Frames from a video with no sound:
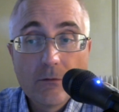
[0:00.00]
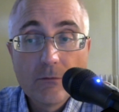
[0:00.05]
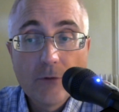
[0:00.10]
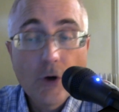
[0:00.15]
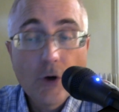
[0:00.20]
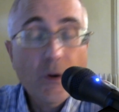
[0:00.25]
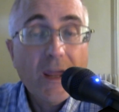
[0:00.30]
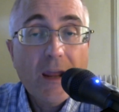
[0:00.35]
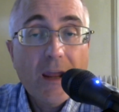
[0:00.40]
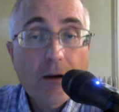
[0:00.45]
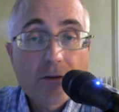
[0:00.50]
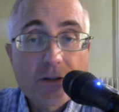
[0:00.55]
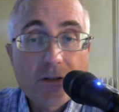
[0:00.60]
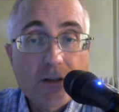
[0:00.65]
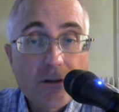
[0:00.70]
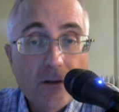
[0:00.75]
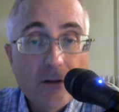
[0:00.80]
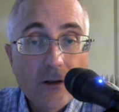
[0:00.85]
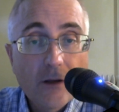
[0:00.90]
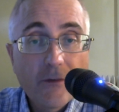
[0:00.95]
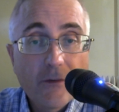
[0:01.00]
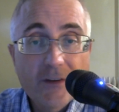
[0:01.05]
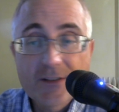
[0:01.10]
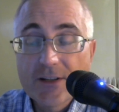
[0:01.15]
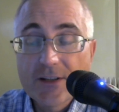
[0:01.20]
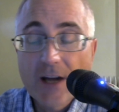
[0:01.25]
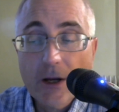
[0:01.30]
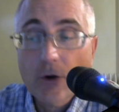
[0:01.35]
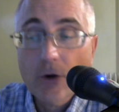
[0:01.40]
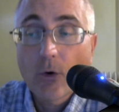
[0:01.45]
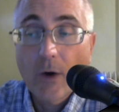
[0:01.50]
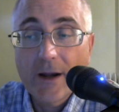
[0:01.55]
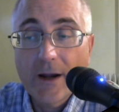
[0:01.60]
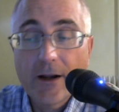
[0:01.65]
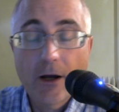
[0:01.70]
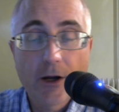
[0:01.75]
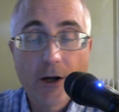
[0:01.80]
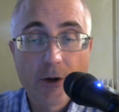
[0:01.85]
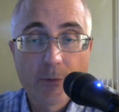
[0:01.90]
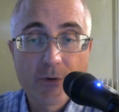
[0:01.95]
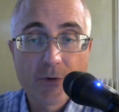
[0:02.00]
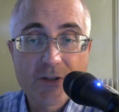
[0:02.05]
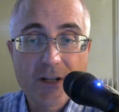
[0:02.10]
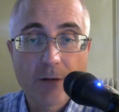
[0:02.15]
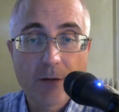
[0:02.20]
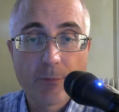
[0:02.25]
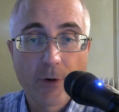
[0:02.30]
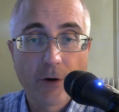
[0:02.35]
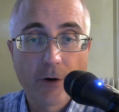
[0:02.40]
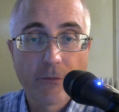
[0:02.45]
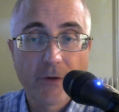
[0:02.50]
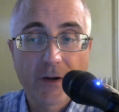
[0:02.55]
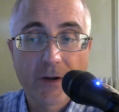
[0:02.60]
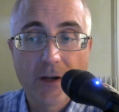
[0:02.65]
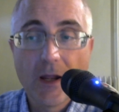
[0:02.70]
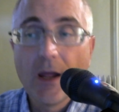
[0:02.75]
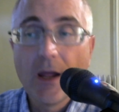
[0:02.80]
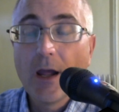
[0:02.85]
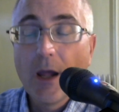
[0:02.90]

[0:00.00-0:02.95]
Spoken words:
Who cares? If it's not quite 100% perfect,